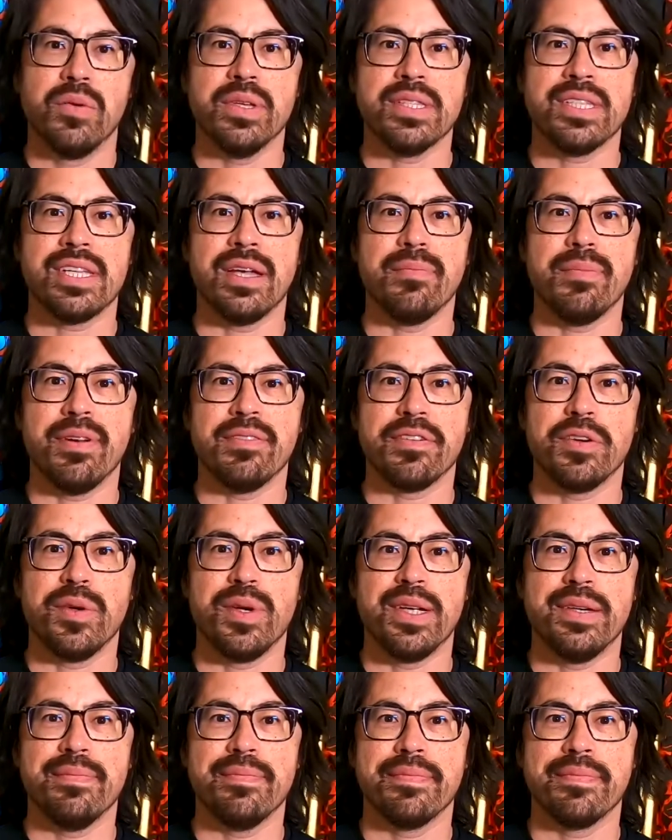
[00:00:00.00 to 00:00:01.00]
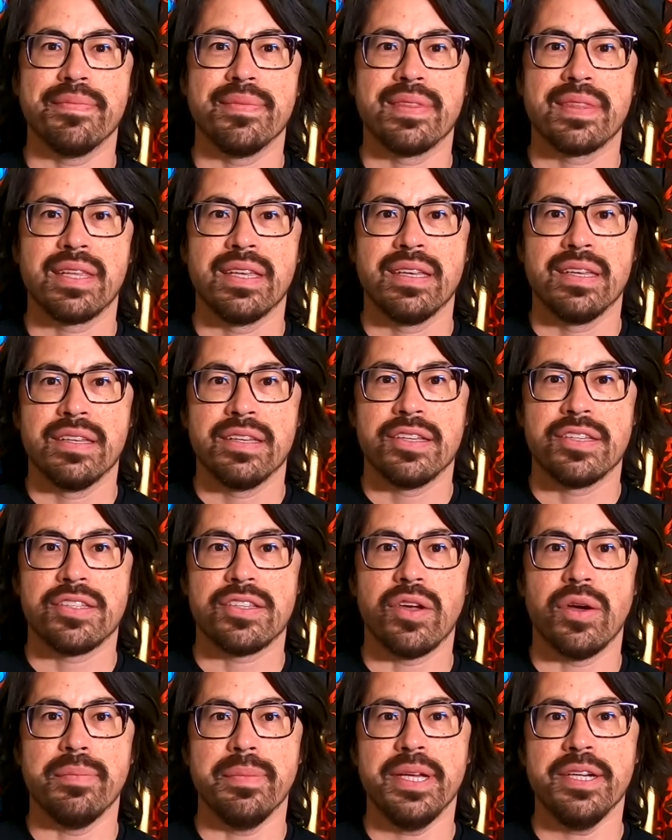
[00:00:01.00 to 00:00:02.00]
What's up, everyone?
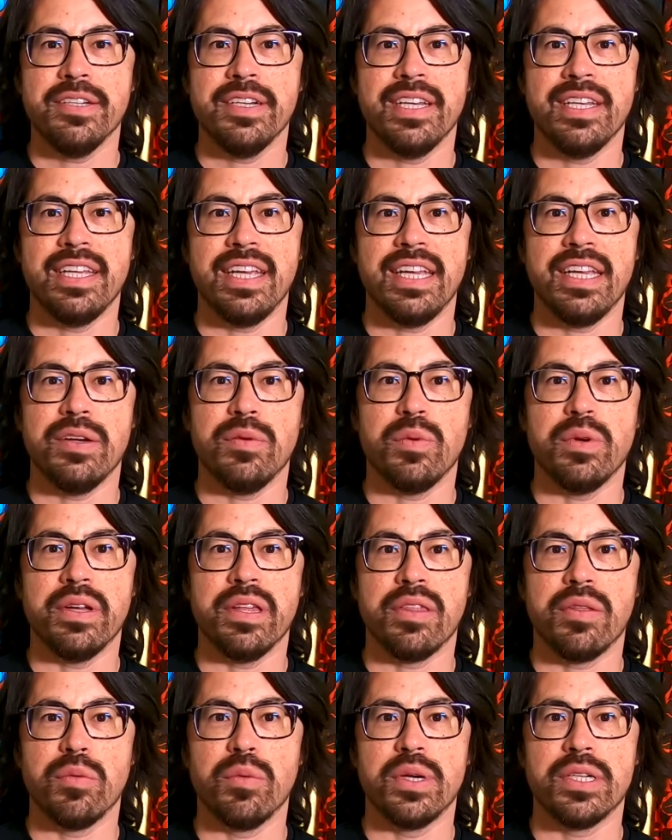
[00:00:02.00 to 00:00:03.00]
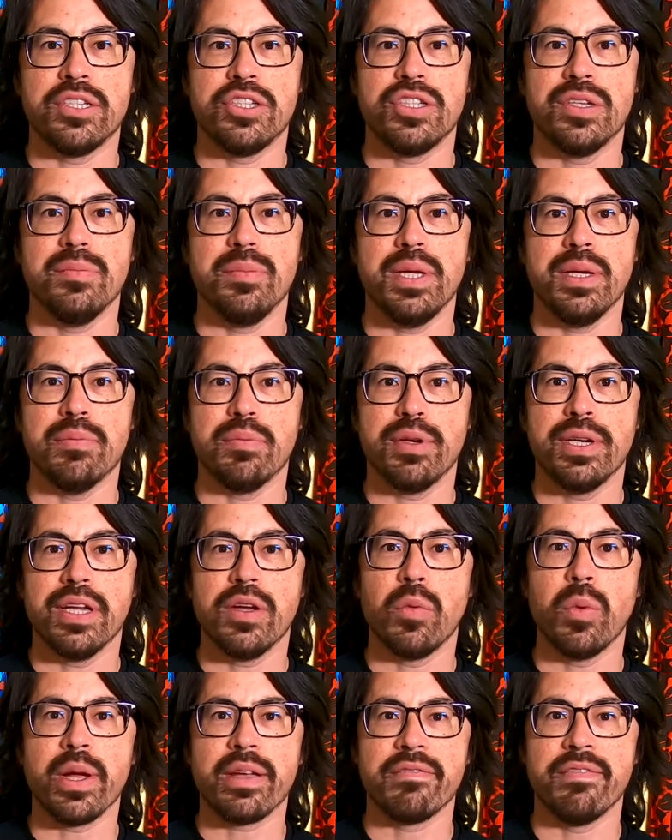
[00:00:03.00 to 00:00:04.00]
So I'm here today with what should be a pretty
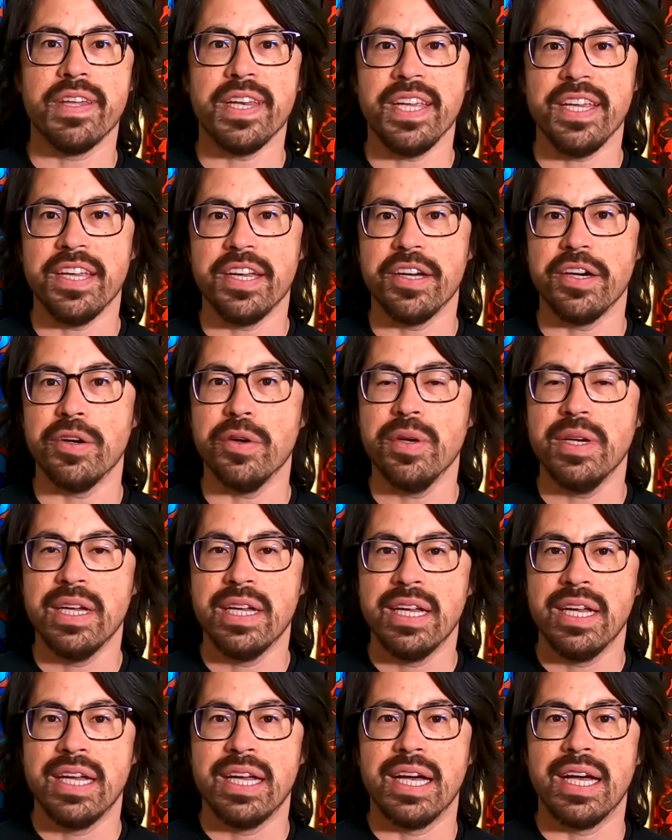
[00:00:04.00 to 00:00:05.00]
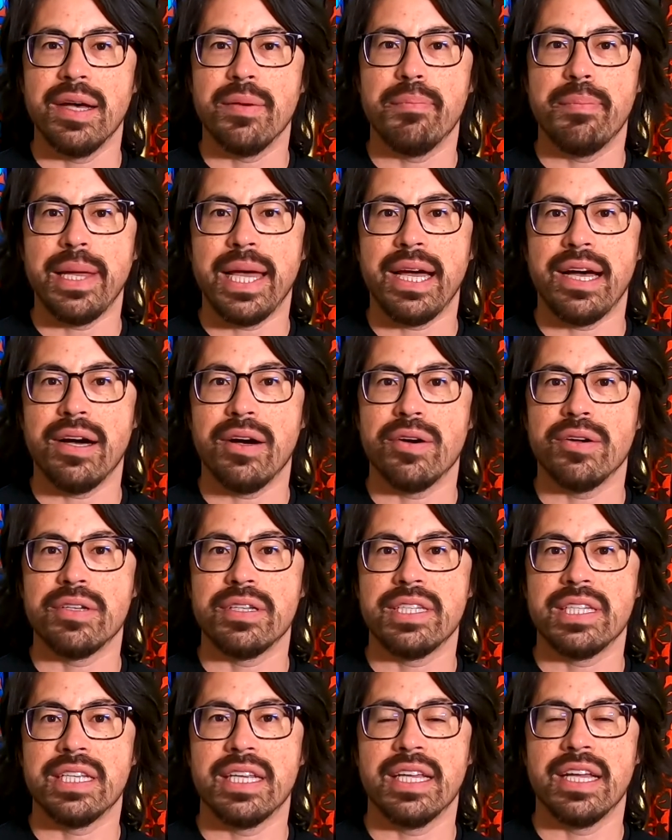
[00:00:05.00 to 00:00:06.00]
quick video
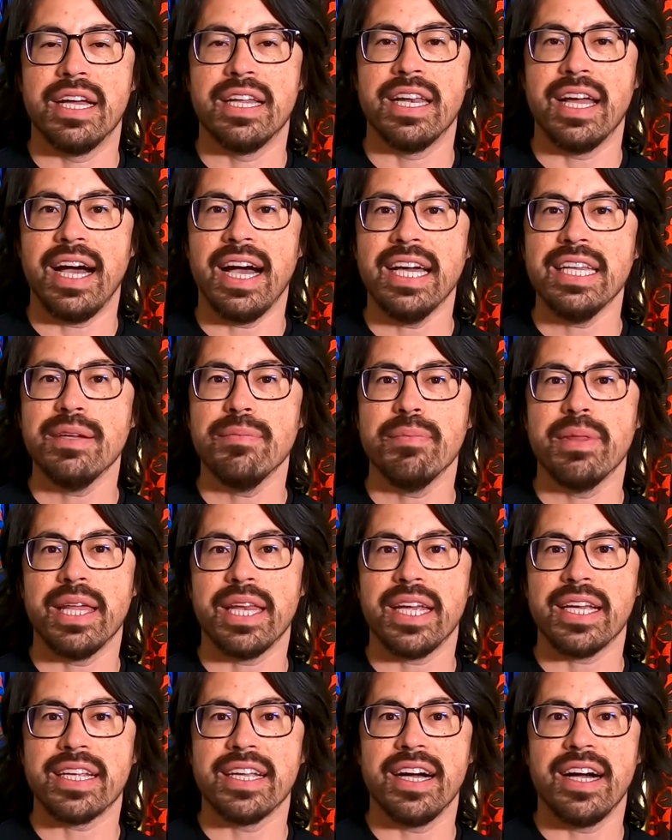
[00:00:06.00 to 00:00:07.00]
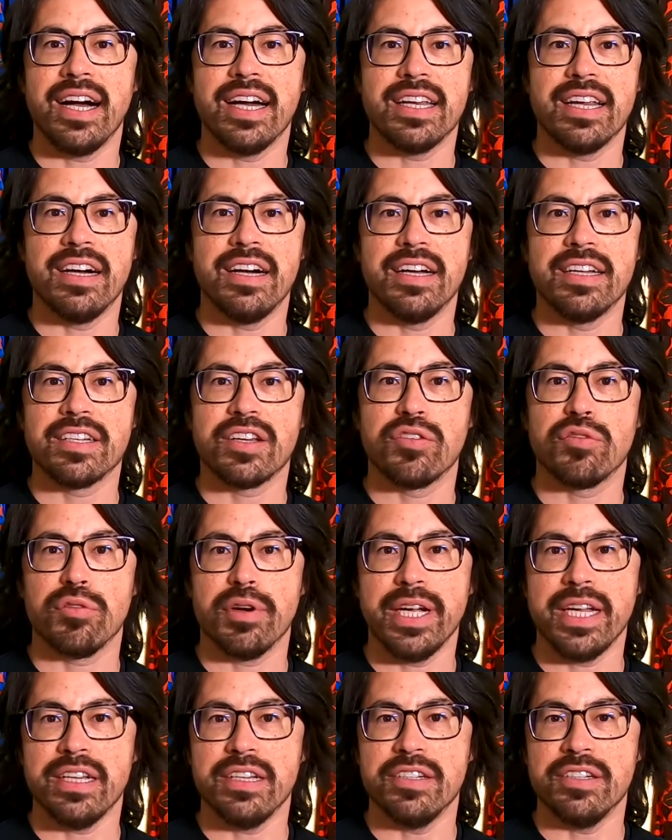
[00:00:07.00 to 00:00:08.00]
about an item that I got on
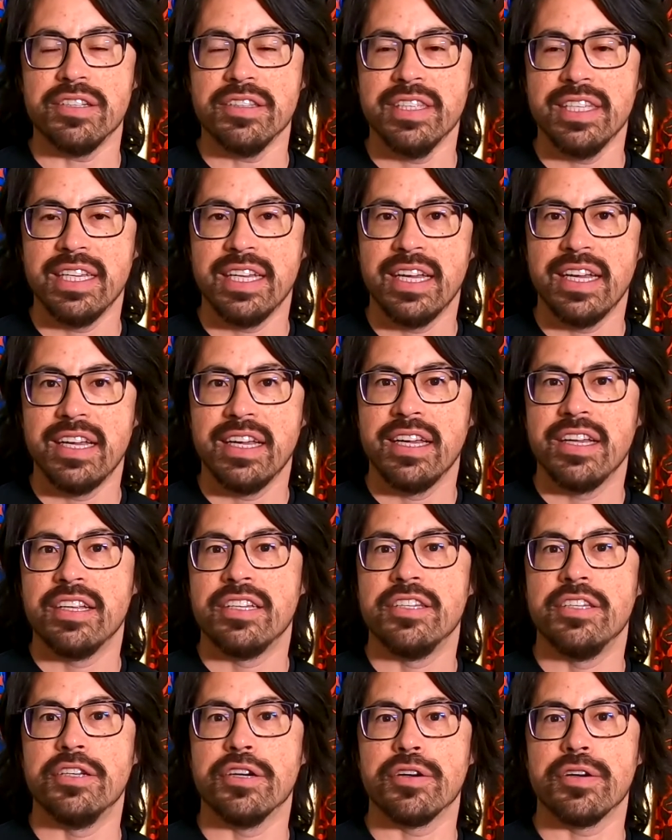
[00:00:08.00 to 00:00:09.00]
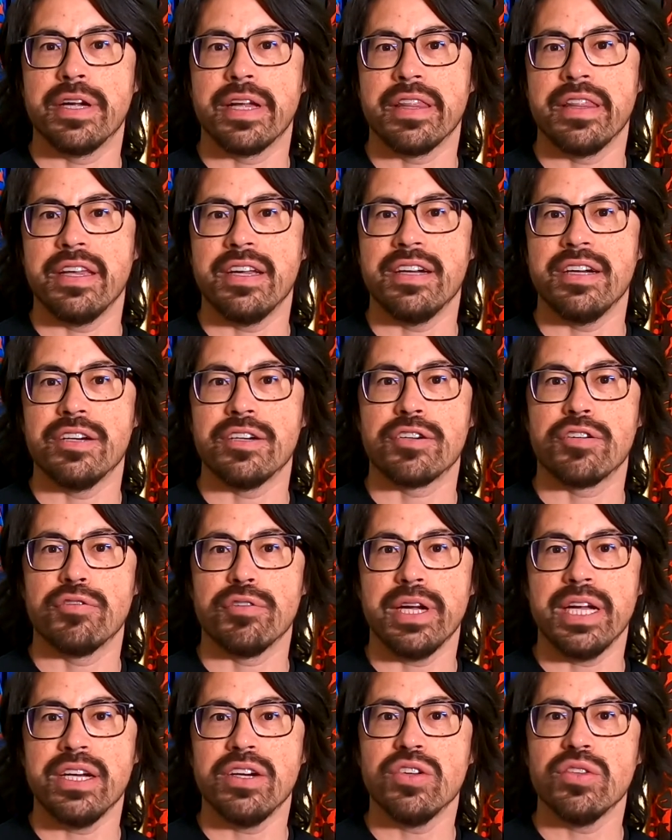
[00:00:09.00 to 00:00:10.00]
Grailed during their
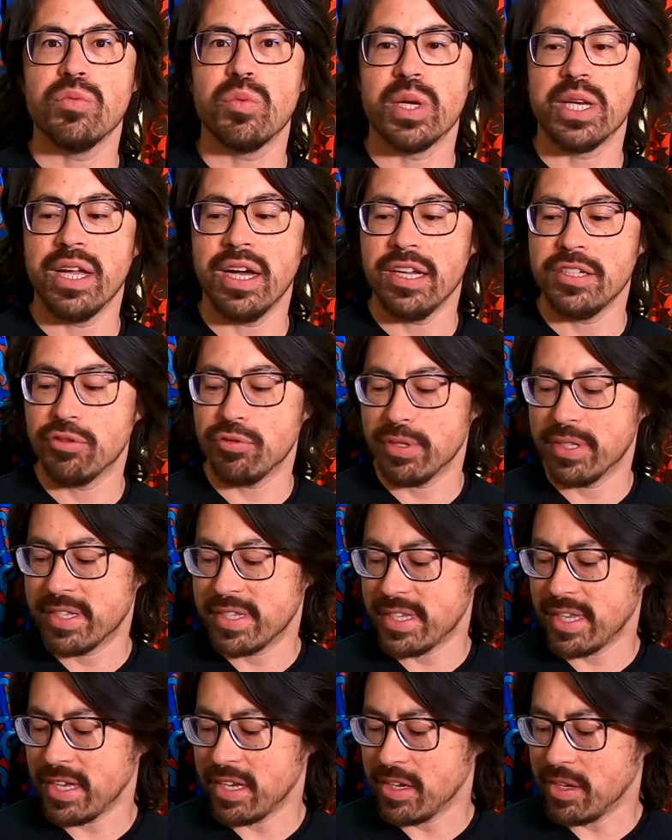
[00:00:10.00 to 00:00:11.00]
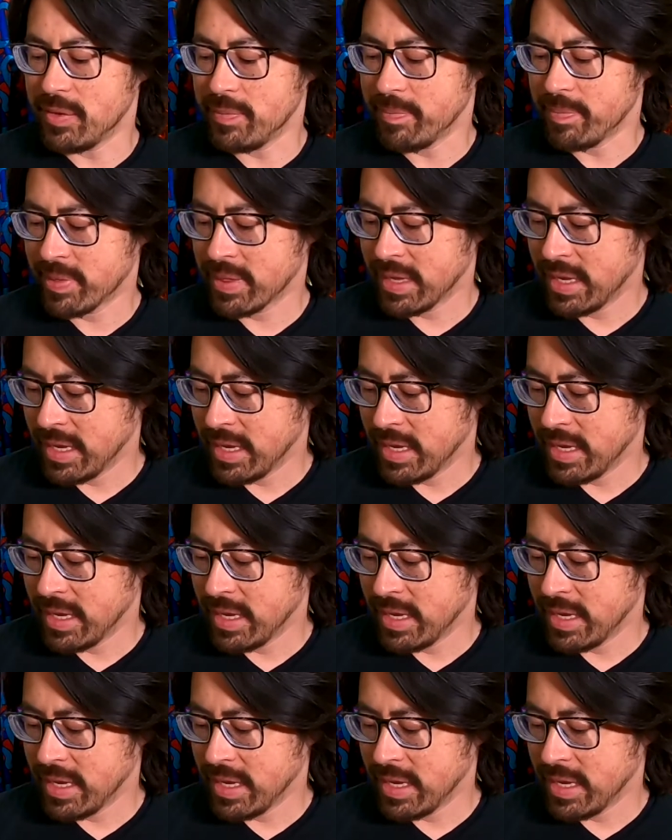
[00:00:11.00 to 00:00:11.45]
Grailed 100 sale.